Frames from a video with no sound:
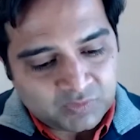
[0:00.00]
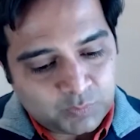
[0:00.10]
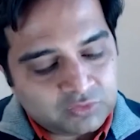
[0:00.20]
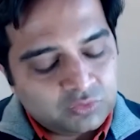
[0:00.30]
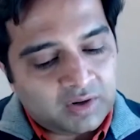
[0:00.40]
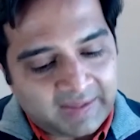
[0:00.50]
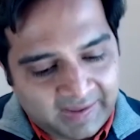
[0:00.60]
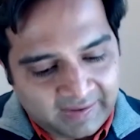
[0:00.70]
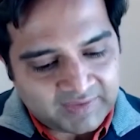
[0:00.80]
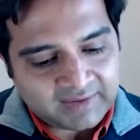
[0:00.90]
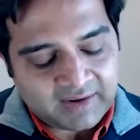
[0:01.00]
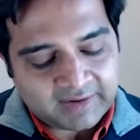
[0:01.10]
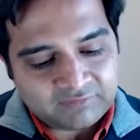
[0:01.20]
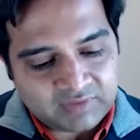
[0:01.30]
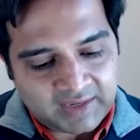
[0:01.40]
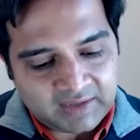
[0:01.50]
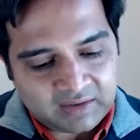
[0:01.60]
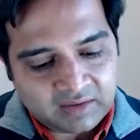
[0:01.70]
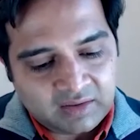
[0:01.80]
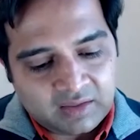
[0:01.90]
We do not have that kind of
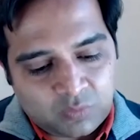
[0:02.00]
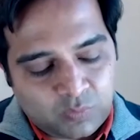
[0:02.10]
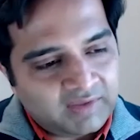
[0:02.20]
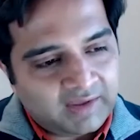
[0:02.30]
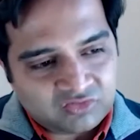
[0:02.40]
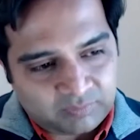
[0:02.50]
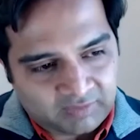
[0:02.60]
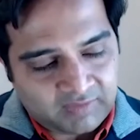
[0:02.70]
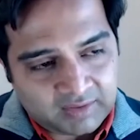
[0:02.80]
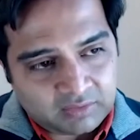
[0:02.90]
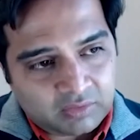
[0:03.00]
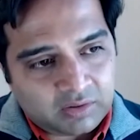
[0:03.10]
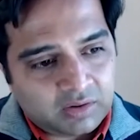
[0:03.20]
data with HMA-Ven